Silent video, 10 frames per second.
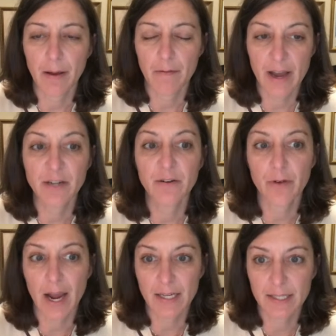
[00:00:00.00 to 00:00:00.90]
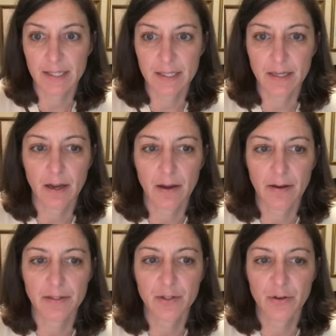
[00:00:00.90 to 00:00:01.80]
vital for accessing
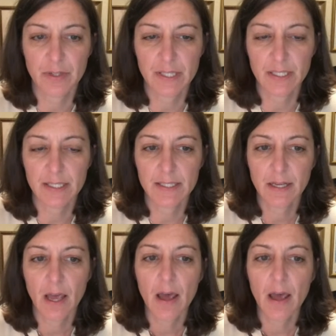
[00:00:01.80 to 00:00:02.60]
services.